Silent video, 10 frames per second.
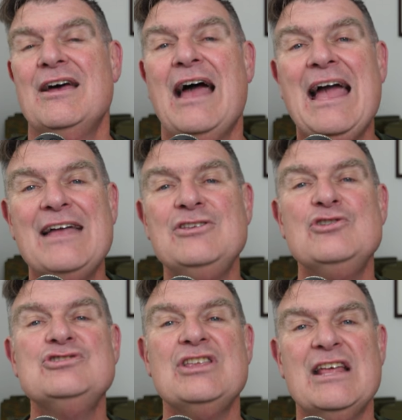And
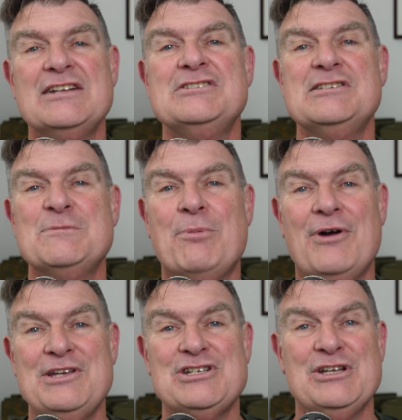using that as
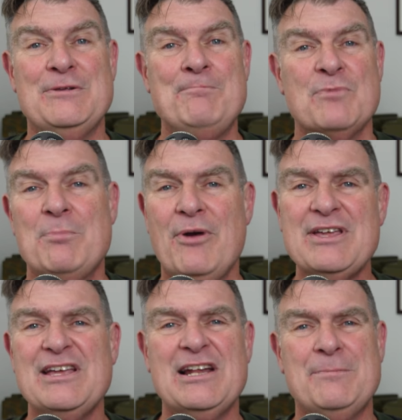inspiration,
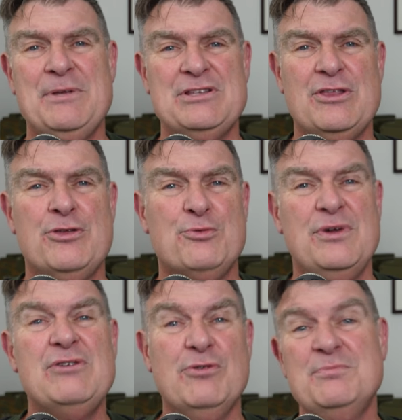breaking it up into
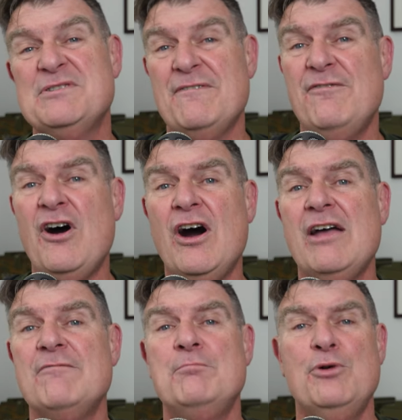three groups of
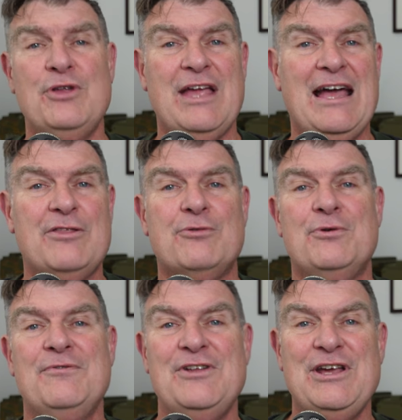five, putting out
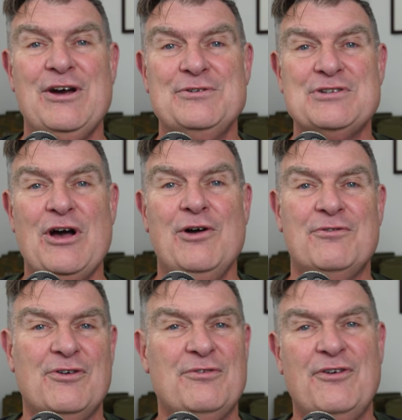three videos
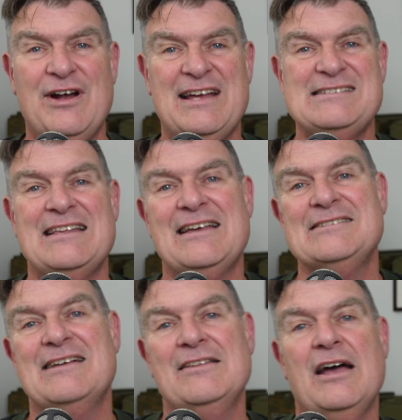over a Friday, Saturday,
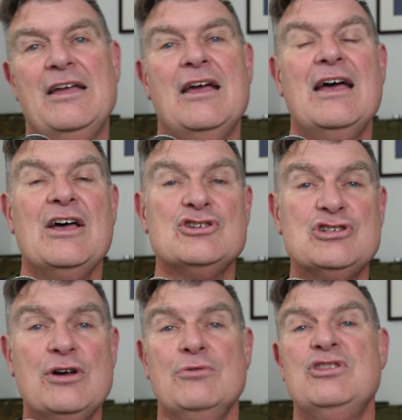Sunday.
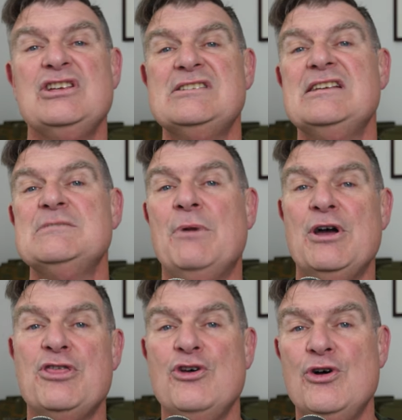So this is
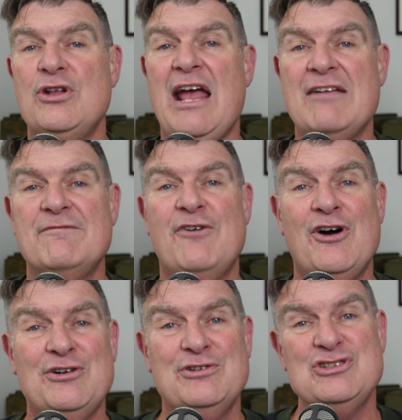my third and
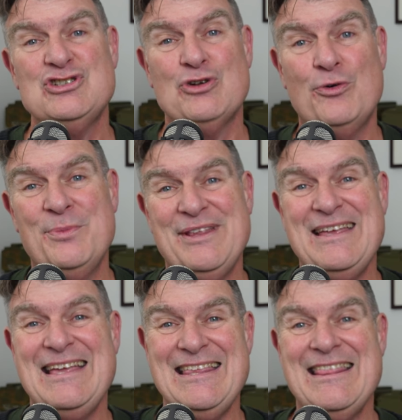final installment
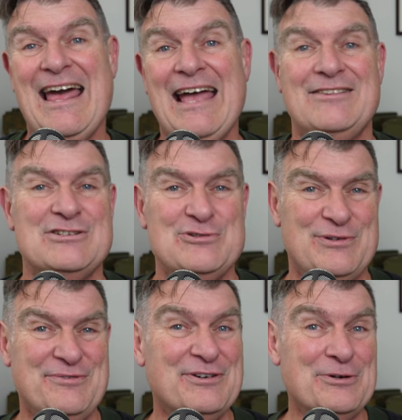in that
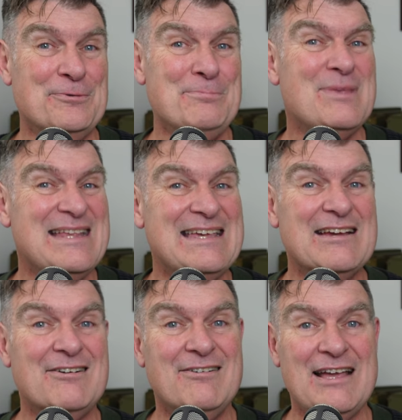sort of little mini
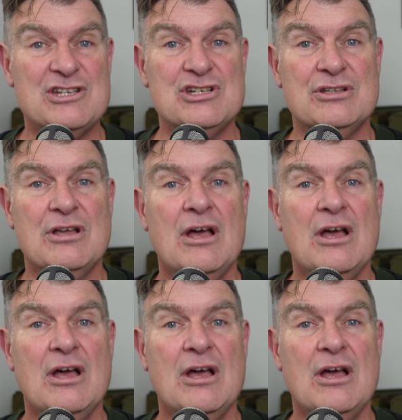collection.